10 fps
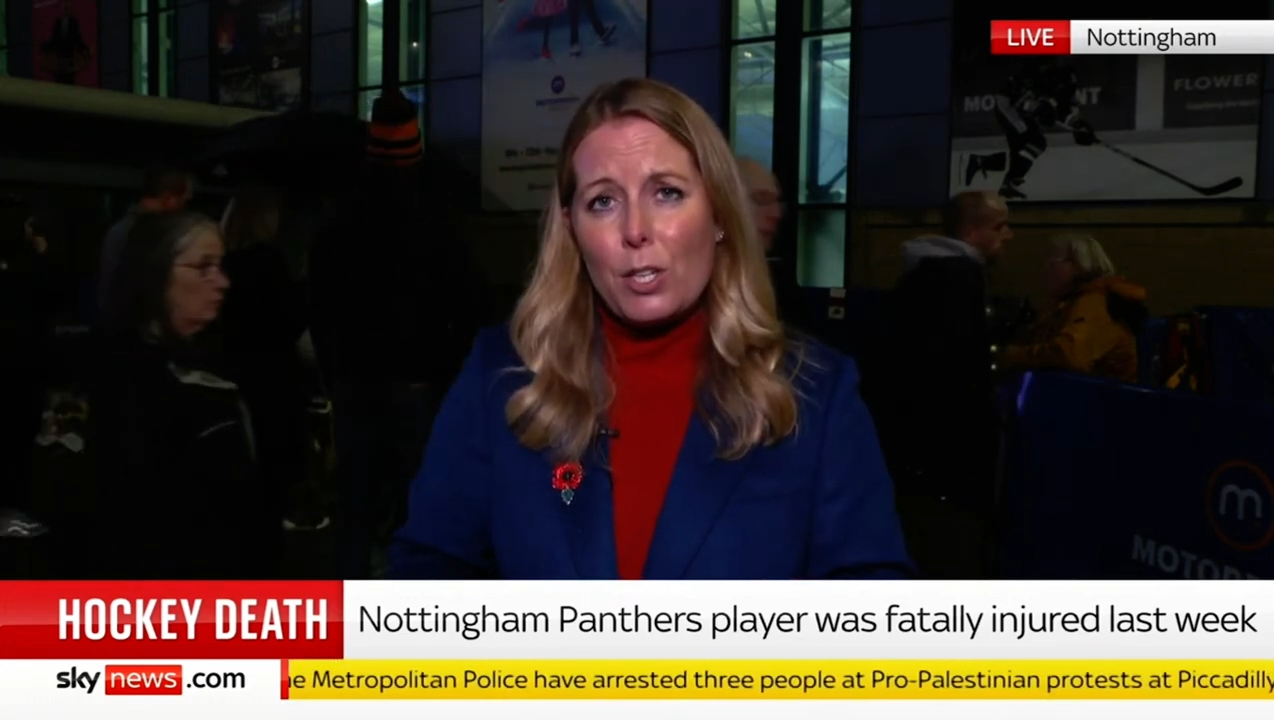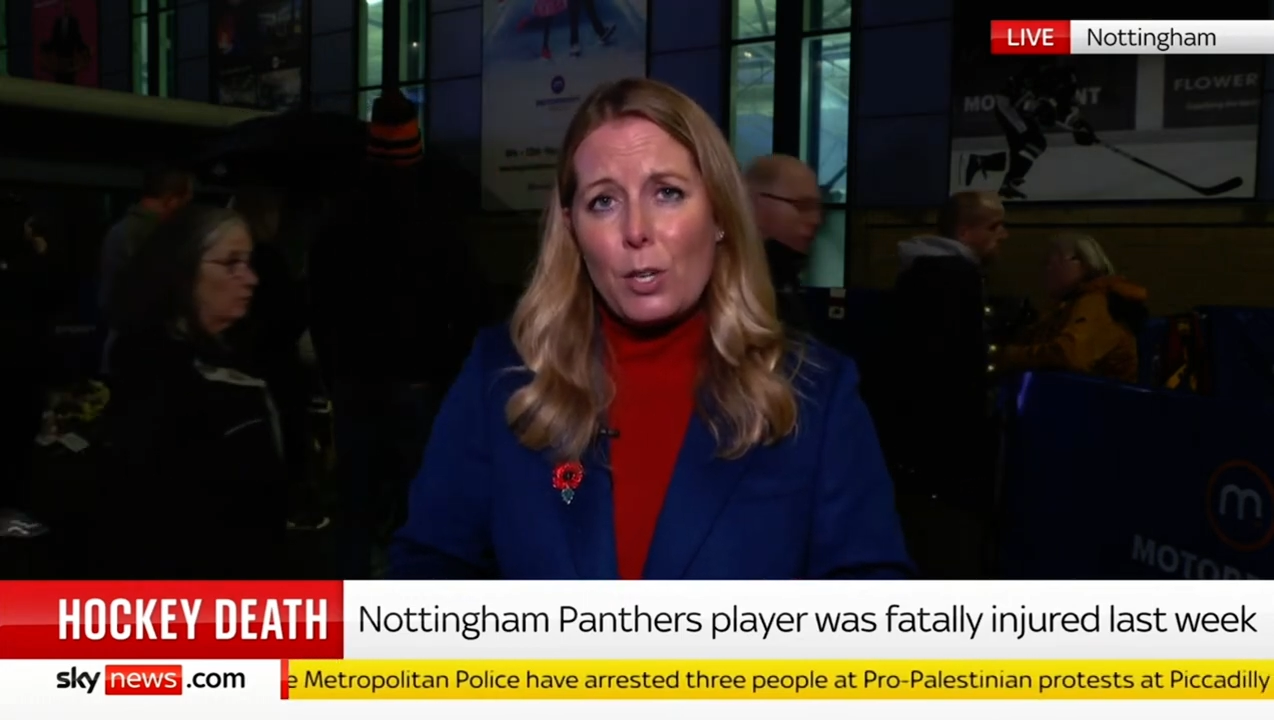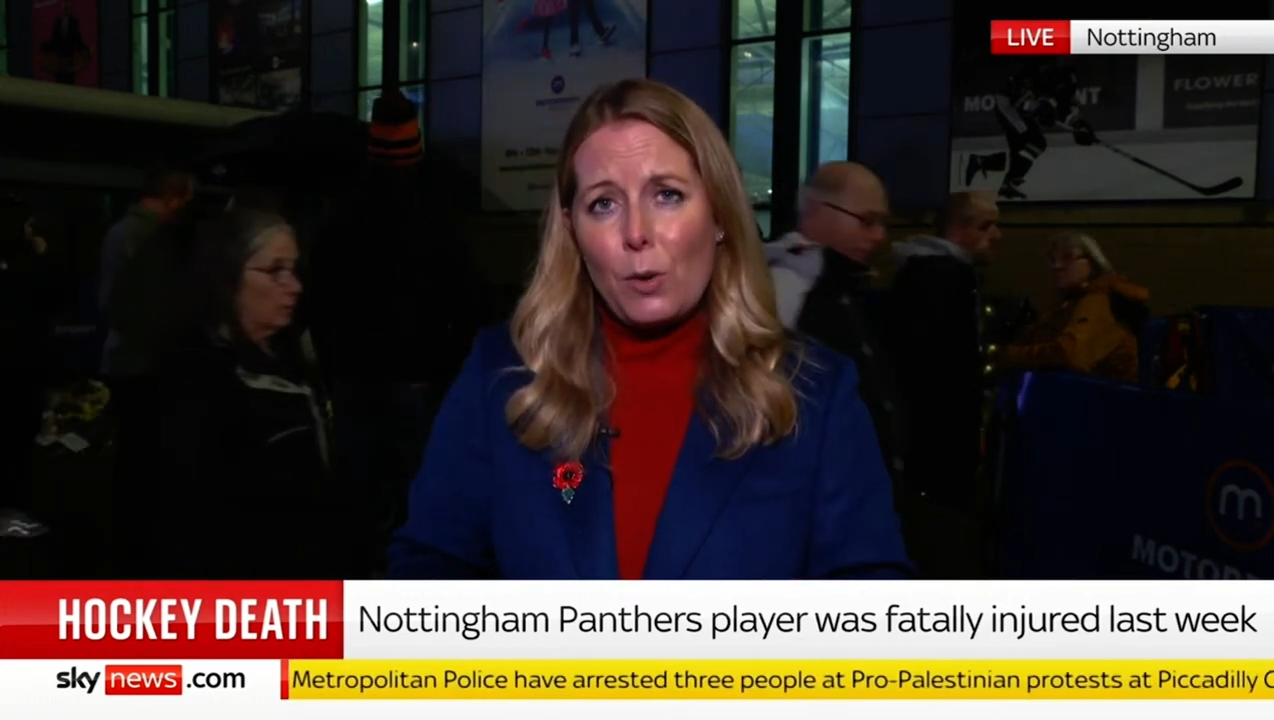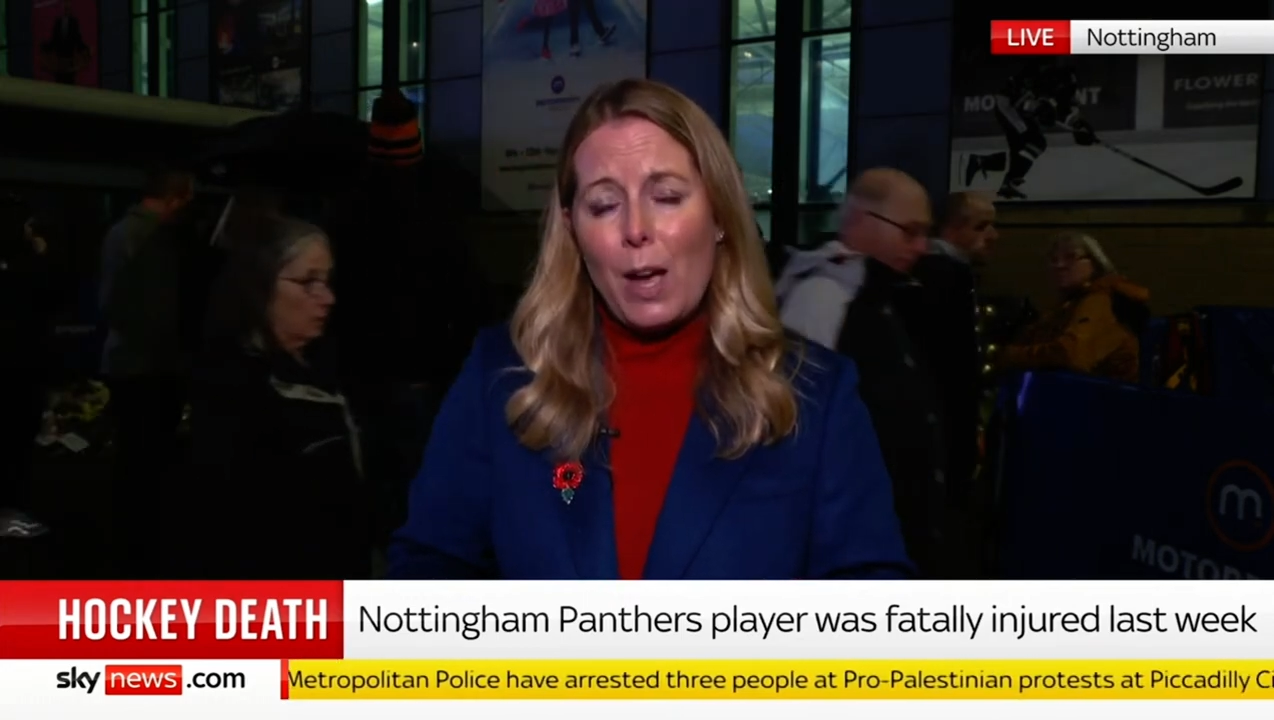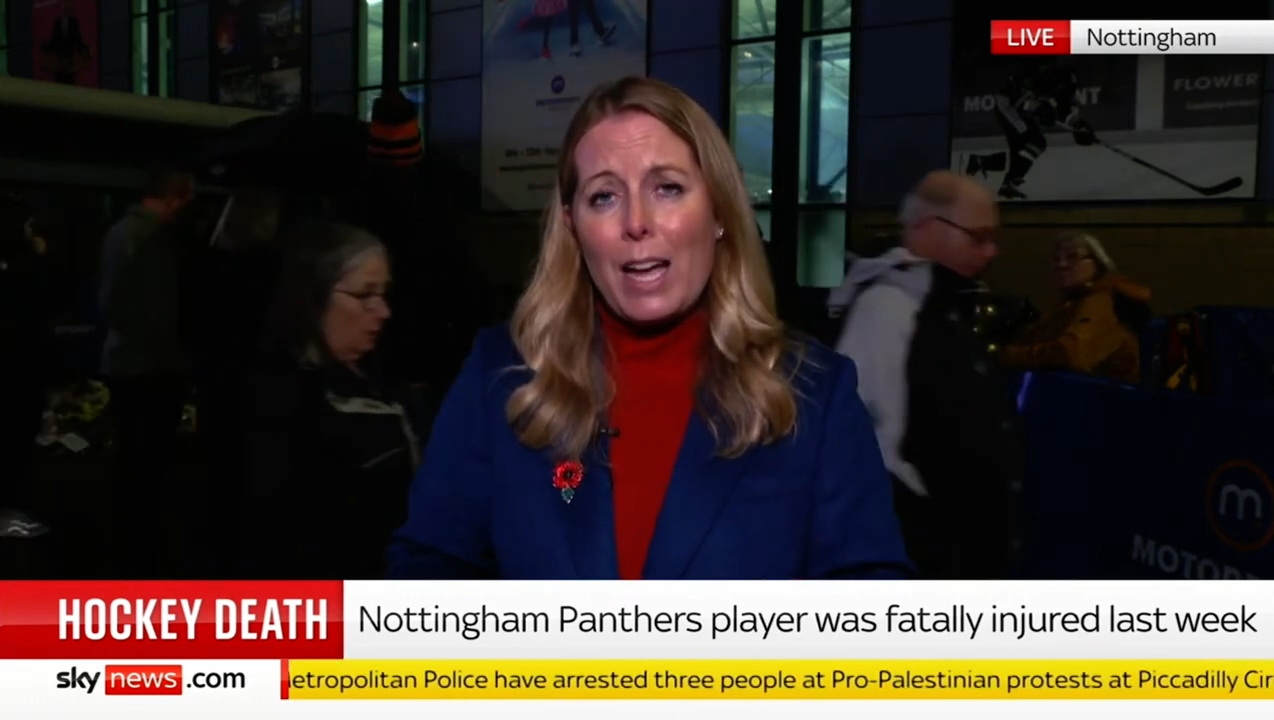
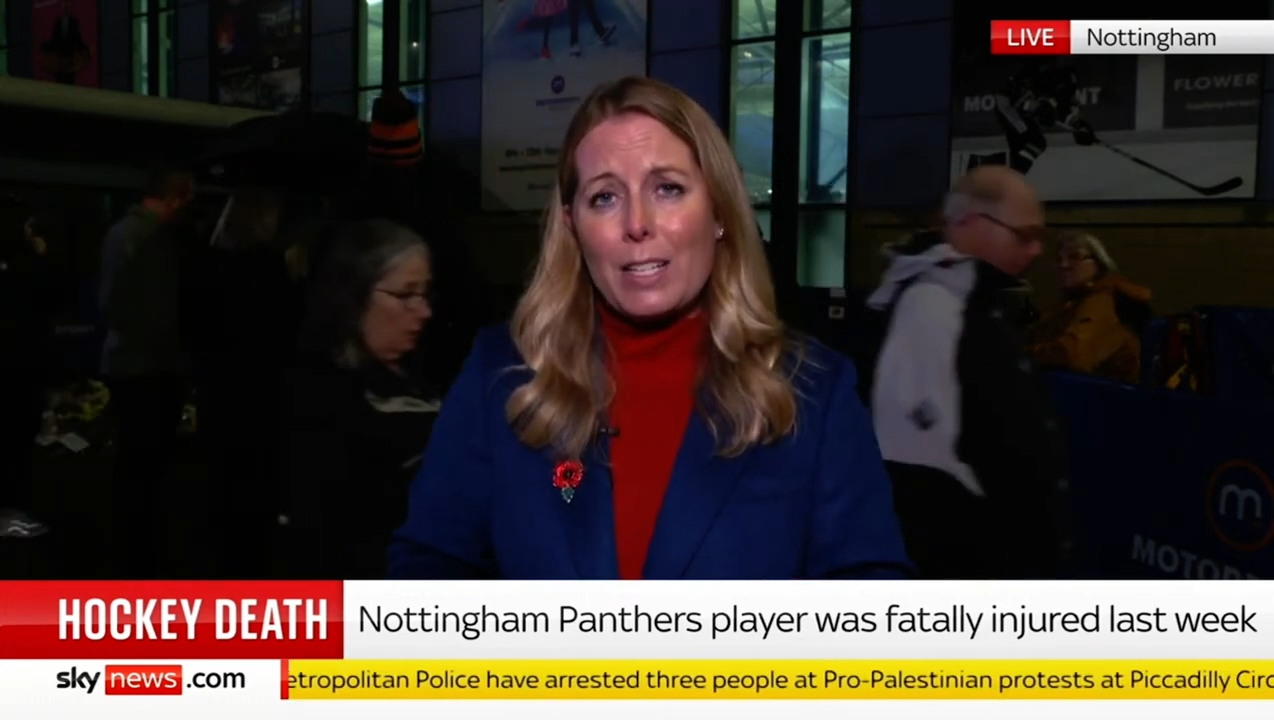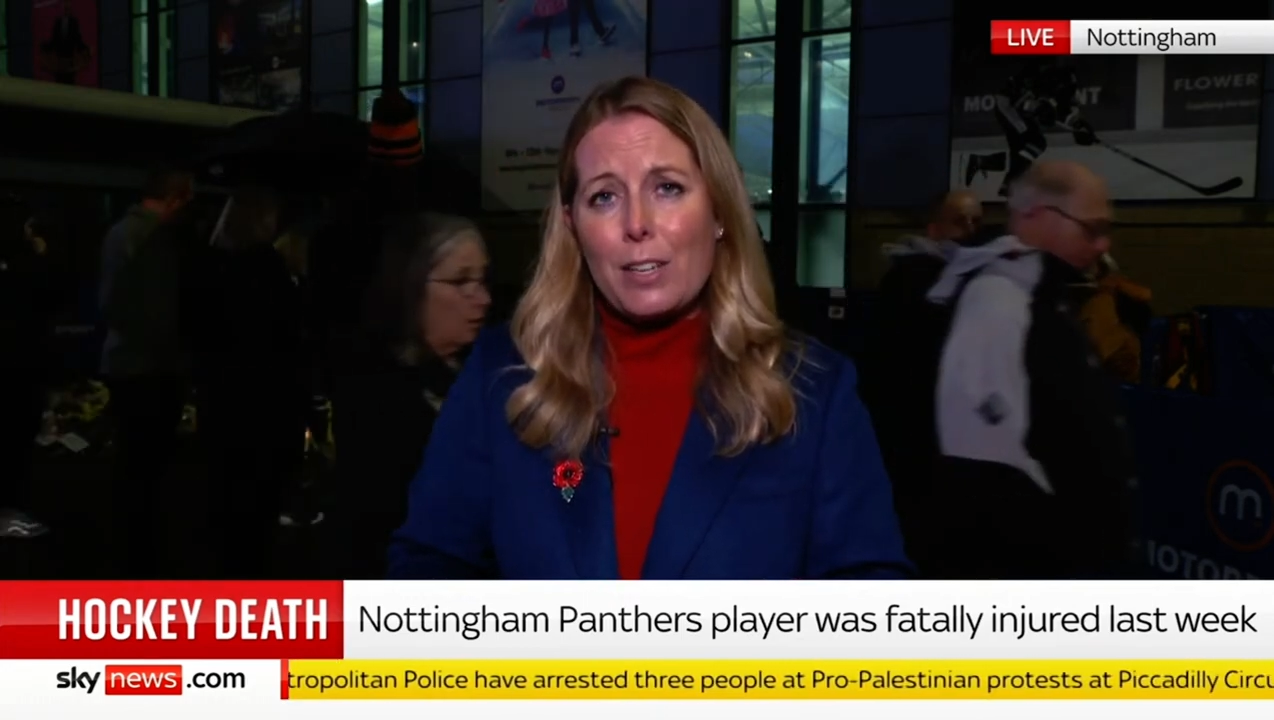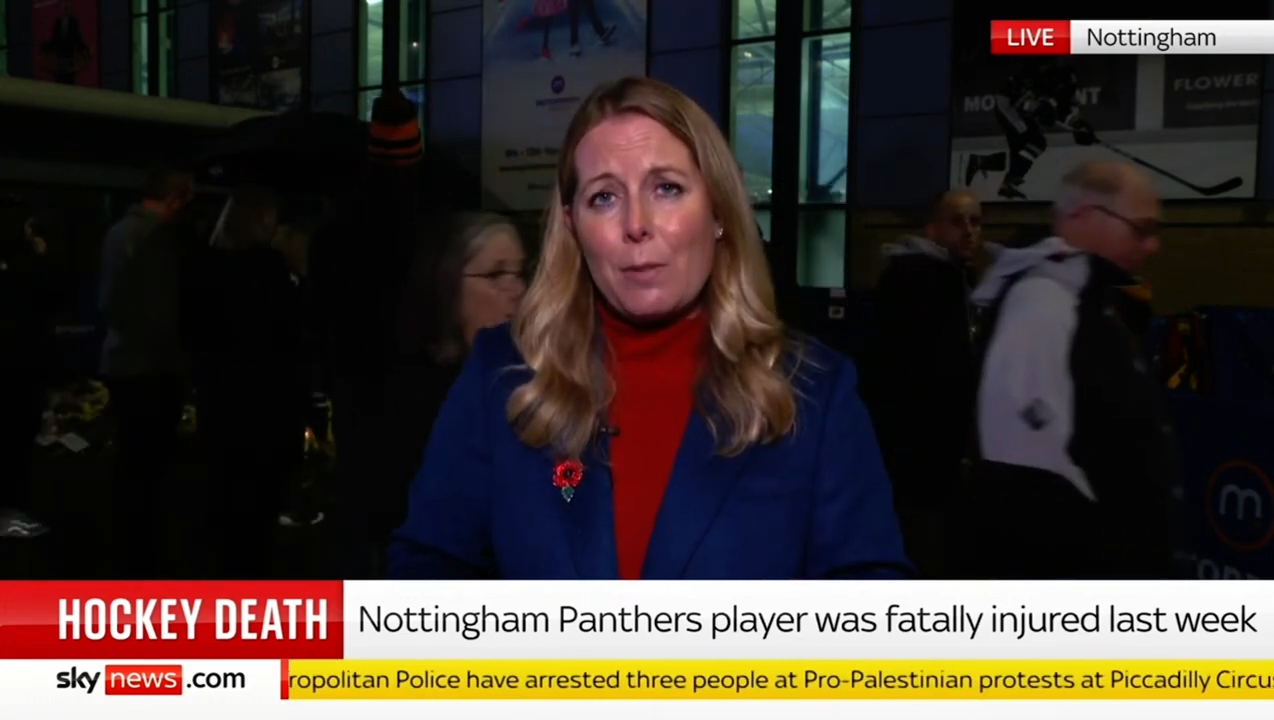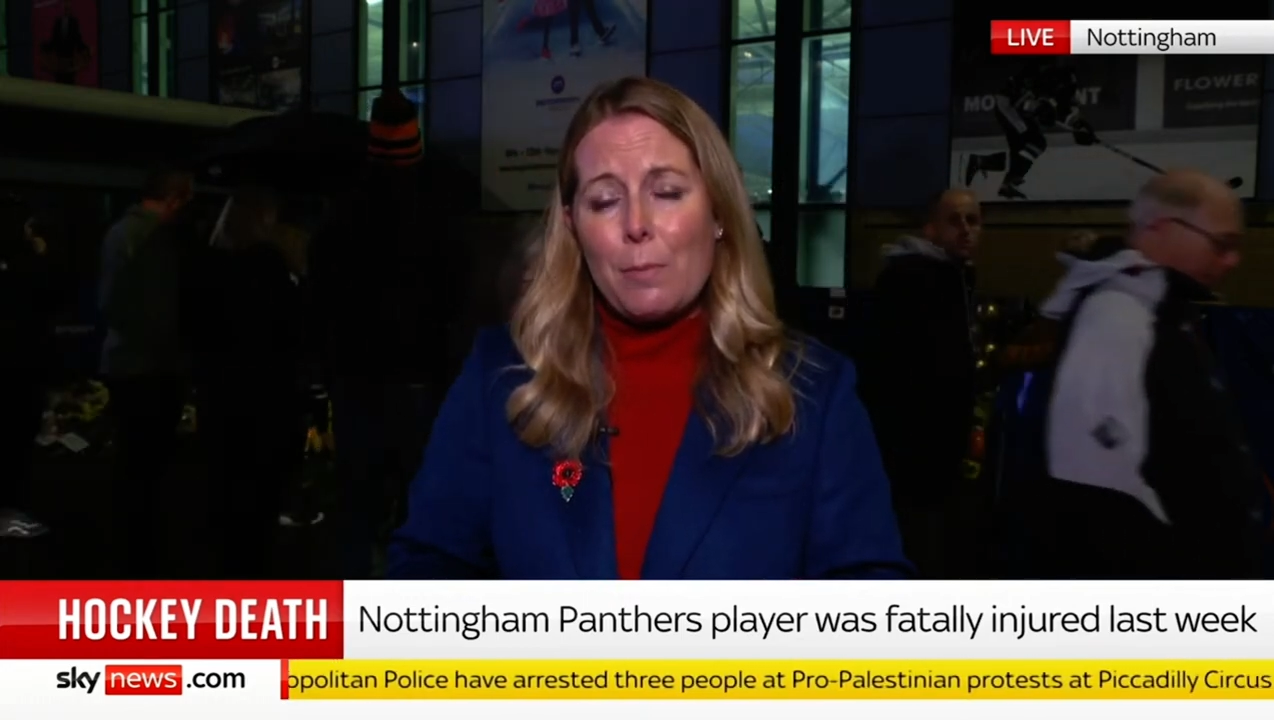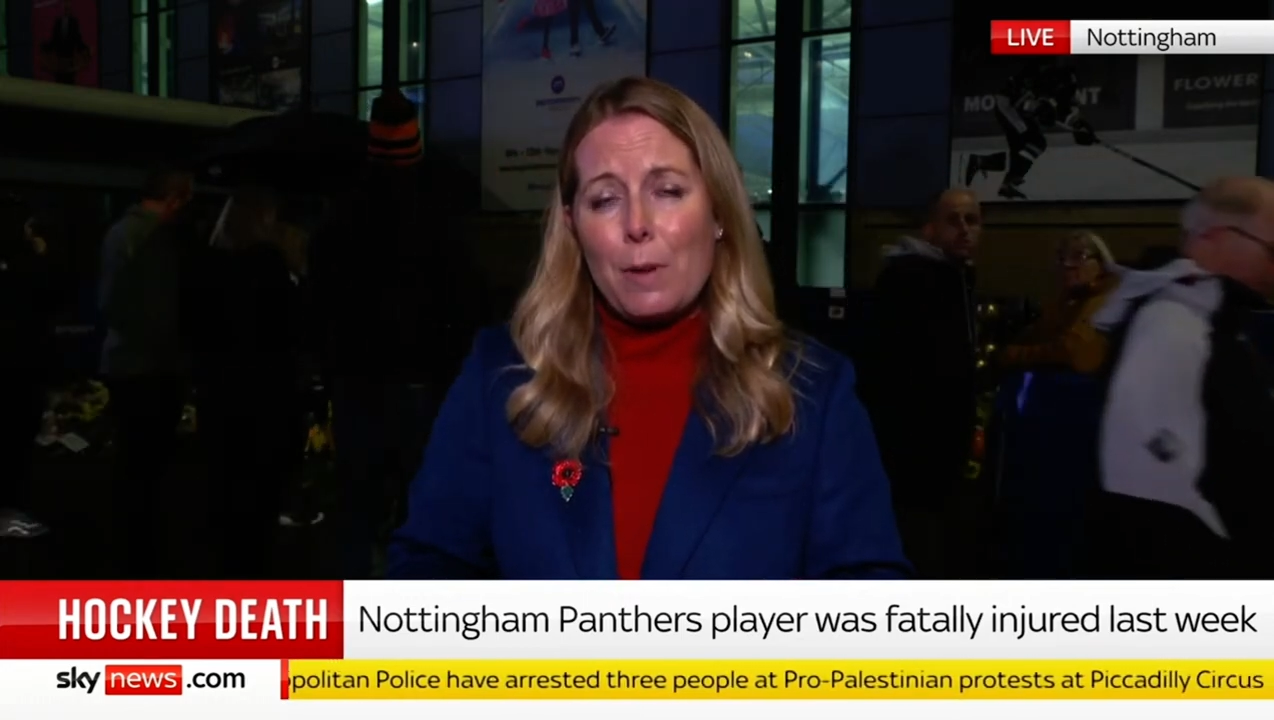to
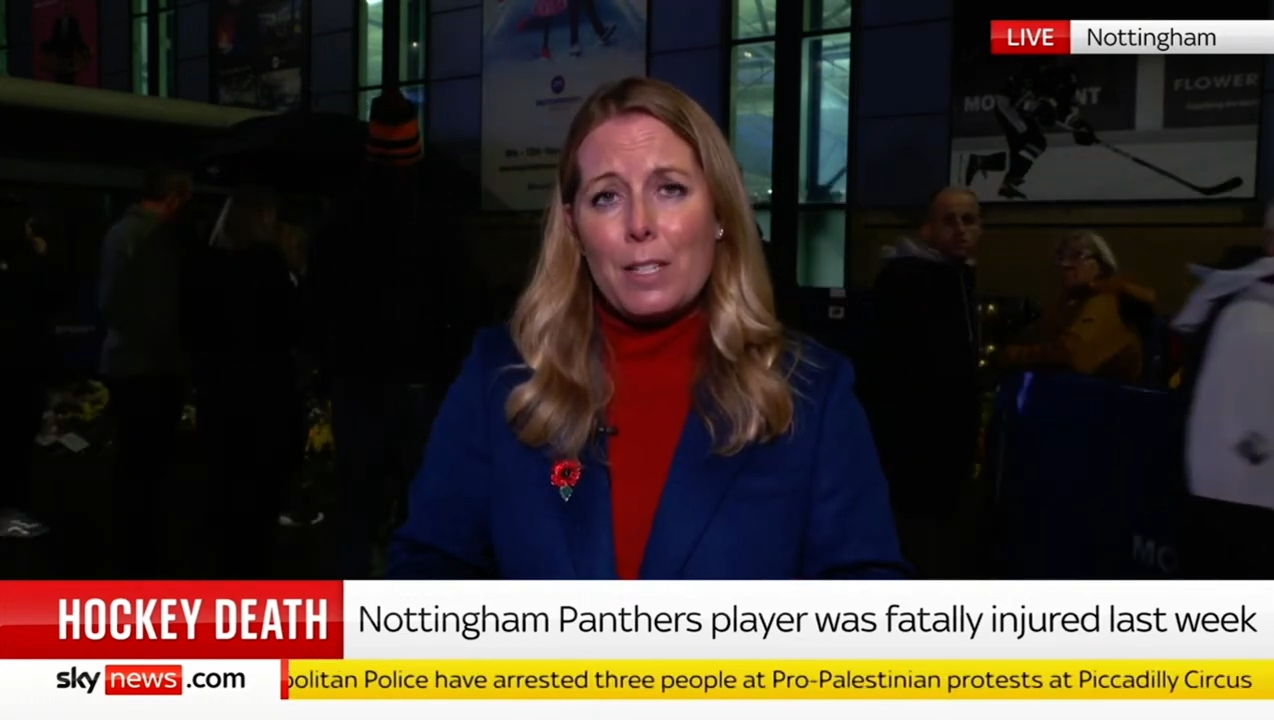Adam